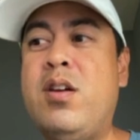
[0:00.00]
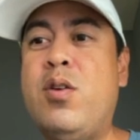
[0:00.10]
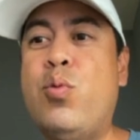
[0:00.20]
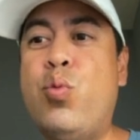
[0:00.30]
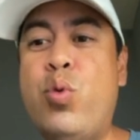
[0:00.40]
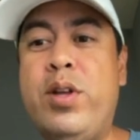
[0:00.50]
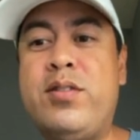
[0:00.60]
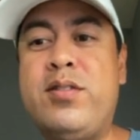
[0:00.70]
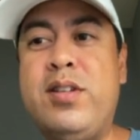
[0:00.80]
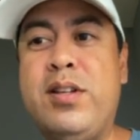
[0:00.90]

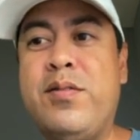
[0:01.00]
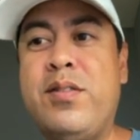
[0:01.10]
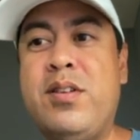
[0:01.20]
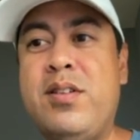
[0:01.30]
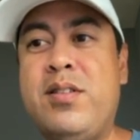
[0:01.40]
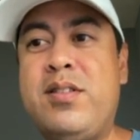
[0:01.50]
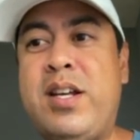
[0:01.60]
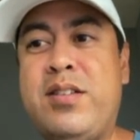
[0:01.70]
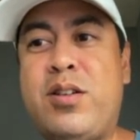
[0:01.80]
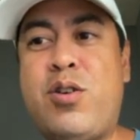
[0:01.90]
Winston
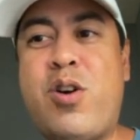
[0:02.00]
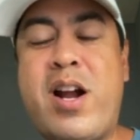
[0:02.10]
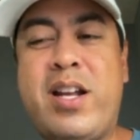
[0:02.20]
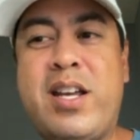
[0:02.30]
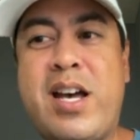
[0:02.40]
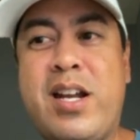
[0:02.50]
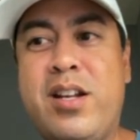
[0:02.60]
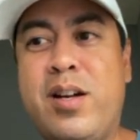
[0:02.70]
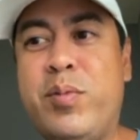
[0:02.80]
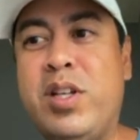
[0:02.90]
takes a crack at
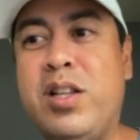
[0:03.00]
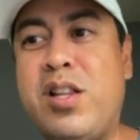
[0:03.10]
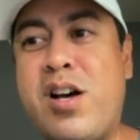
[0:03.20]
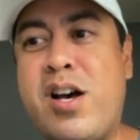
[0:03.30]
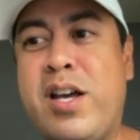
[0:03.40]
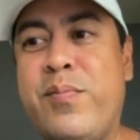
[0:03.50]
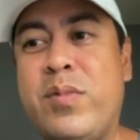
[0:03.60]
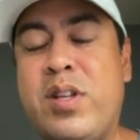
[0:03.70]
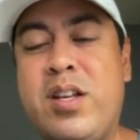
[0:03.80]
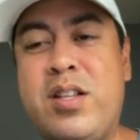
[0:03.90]
it up the
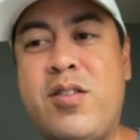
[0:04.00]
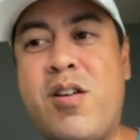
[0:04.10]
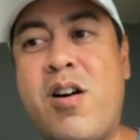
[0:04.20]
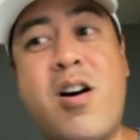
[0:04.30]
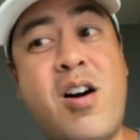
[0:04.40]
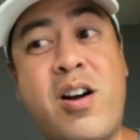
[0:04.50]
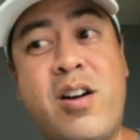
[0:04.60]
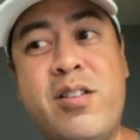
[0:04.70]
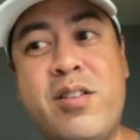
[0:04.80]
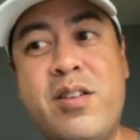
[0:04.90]
line. Hit
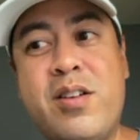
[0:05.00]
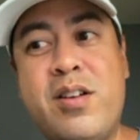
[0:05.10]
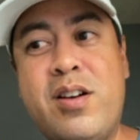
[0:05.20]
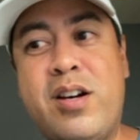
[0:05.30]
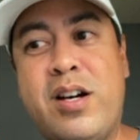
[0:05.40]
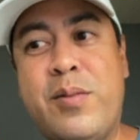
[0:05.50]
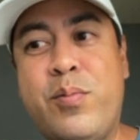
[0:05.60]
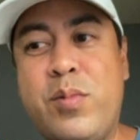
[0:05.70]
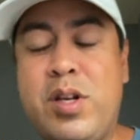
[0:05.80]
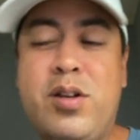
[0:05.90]
hard.
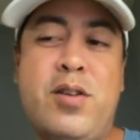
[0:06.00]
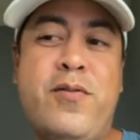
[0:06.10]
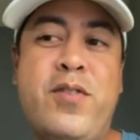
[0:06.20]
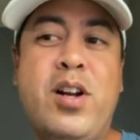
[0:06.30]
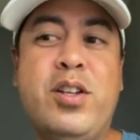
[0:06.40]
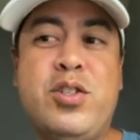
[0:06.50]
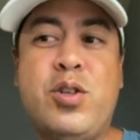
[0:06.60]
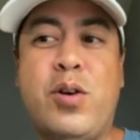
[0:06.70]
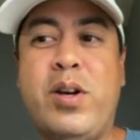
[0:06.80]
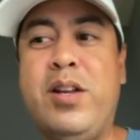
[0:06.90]
Fairly
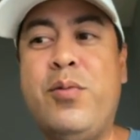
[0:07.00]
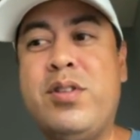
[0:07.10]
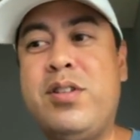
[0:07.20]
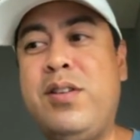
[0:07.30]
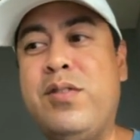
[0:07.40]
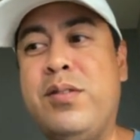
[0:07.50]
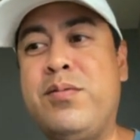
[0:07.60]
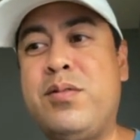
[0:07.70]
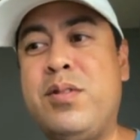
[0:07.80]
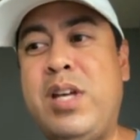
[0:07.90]
short, right? He wasn't
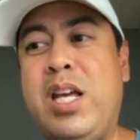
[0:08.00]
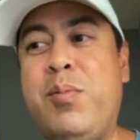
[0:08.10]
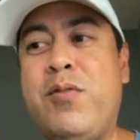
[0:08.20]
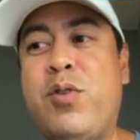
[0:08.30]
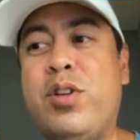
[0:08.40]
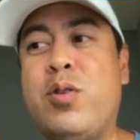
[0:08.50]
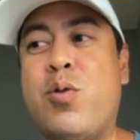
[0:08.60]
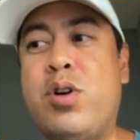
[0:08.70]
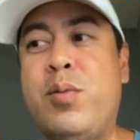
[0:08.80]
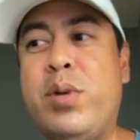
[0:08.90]
even aiming for the
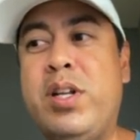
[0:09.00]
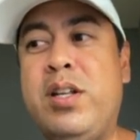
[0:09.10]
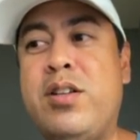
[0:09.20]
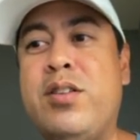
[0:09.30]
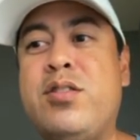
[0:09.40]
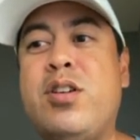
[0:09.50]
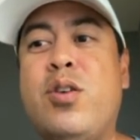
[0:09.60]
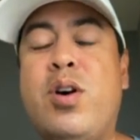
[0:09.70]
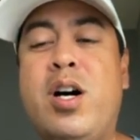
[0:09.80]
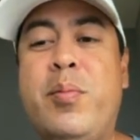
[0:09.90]
corner, but he does
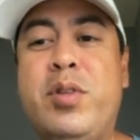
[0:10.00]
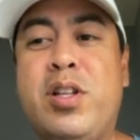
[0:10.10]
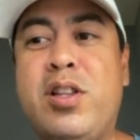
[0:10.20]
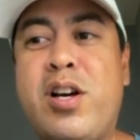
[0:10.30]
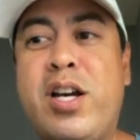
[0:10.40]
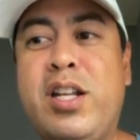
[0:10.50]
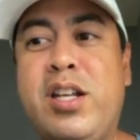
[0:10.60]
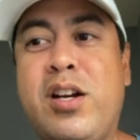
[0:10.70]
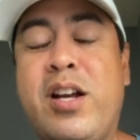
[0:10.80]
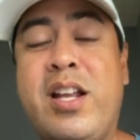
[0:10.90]
go up the line
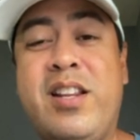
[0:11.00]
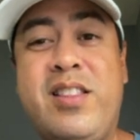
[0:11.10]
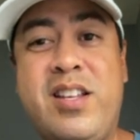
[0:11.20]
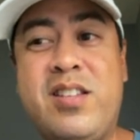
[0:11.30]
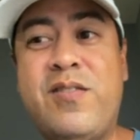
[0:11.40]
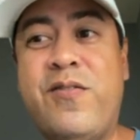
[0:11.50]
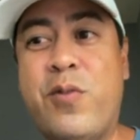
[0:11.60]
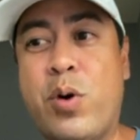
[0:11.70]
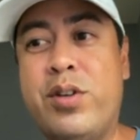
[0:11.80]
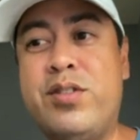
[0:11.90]
here, and this
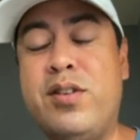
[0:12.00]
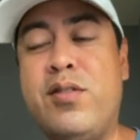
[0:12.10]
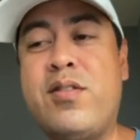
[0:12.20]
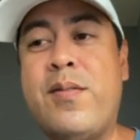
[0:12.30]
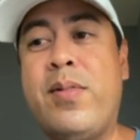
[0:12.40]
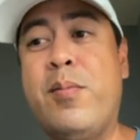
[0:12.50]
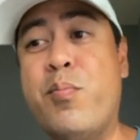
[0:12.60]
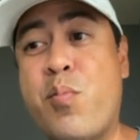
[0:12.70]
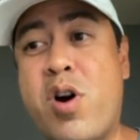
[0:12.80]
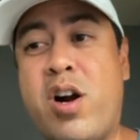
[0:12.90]
forces
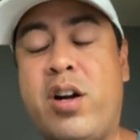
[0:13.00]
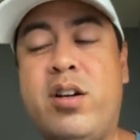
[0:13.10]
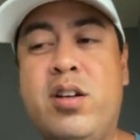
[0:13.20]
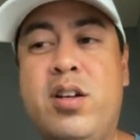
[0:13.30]
Mark